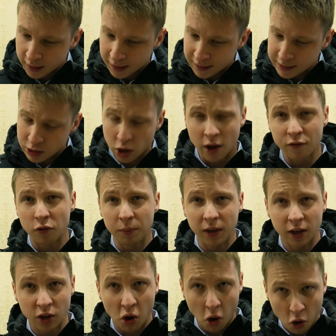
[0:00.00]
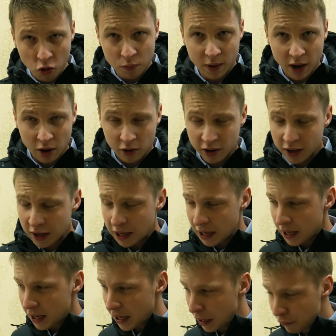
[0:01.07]
It's time for me to go home now.
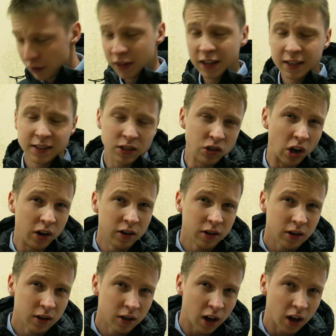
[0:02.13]
Everything is done.